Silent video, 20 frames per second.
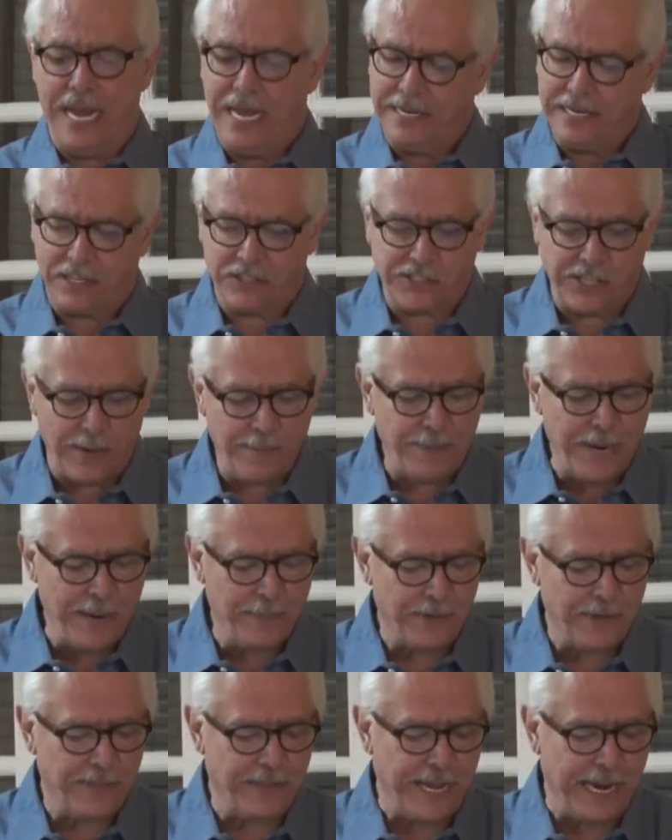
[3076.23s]
Now, some
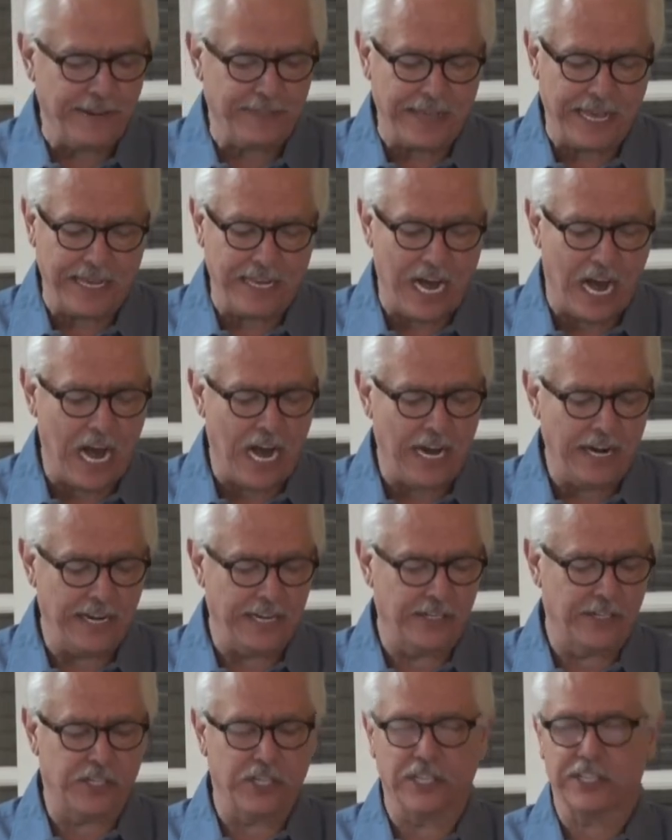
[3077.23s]
people think that God
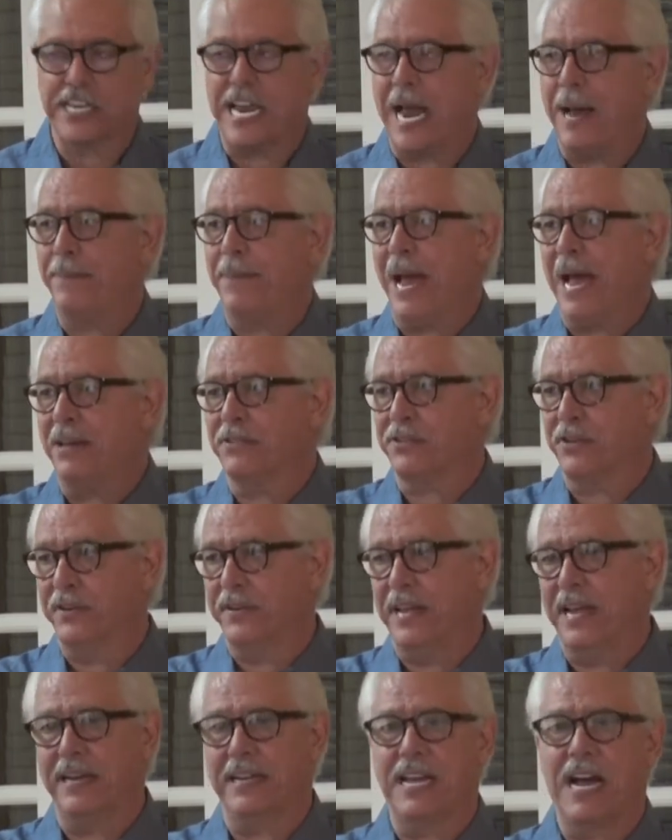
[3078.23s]
is just haphazard,
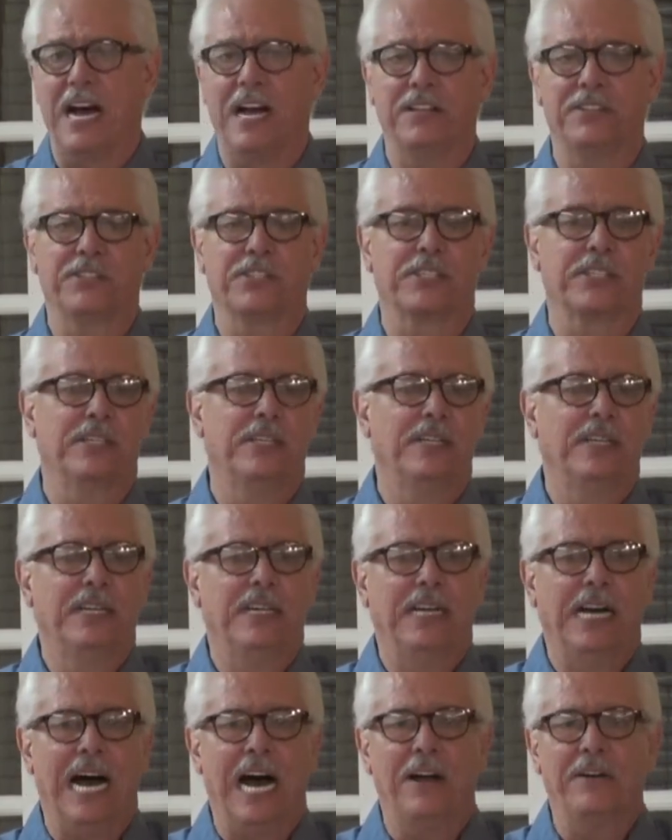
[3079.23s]
that God's
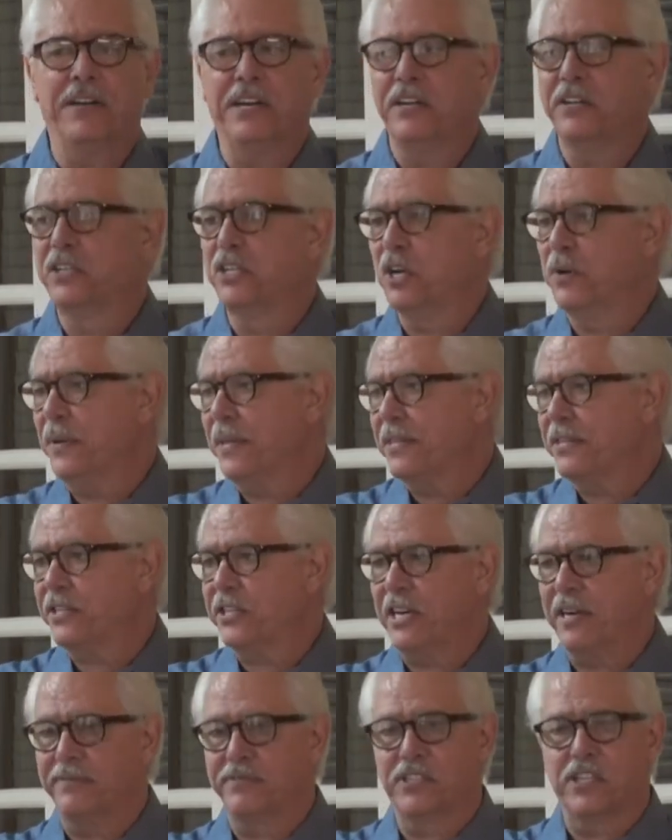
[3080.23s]
out here doing
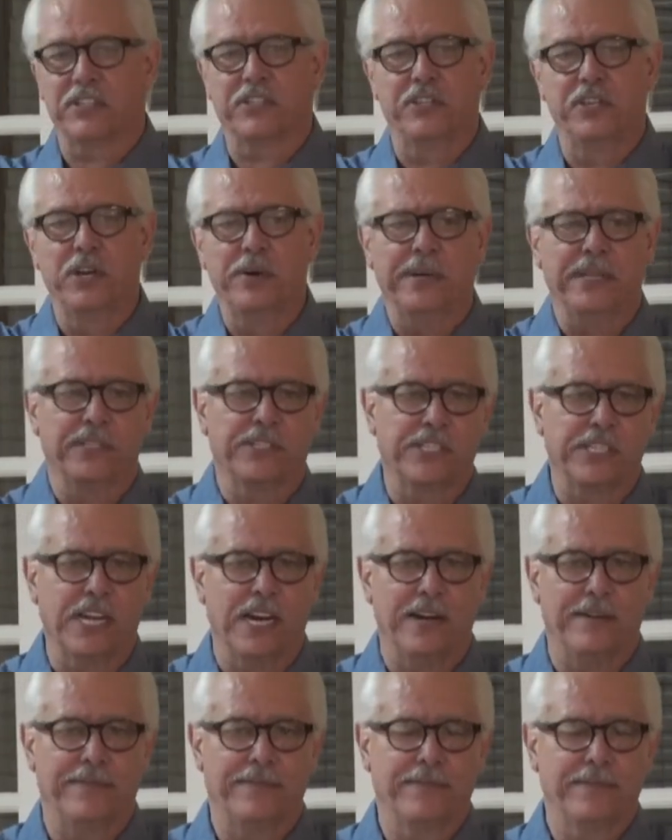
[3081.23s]
stuff, just doing
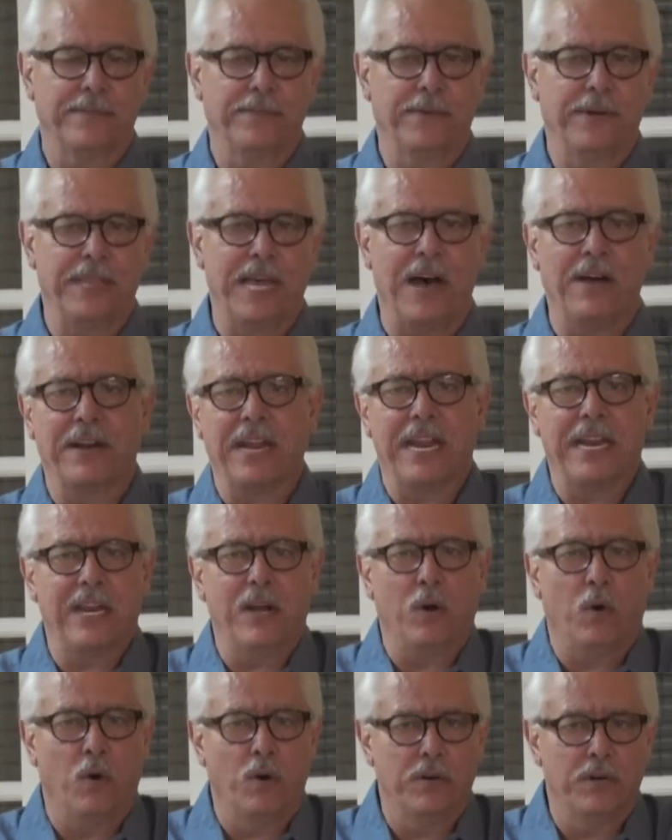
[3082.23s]
stuff without any
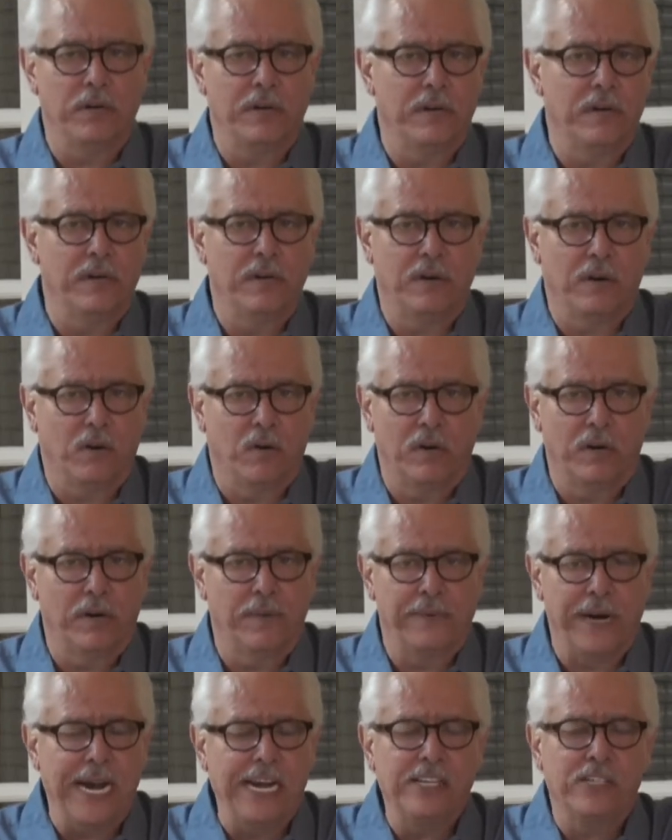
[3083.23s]
order or, or
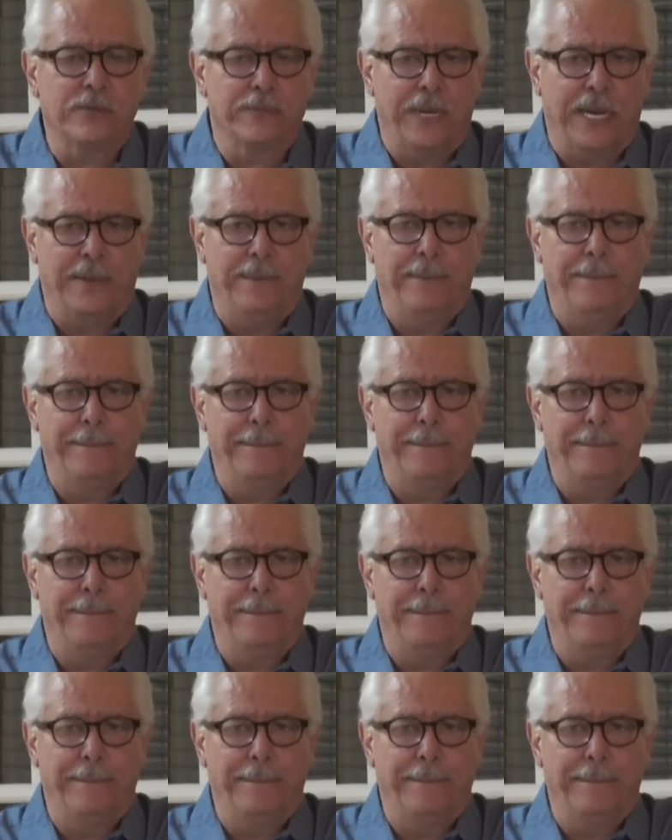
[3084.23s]
arrangement.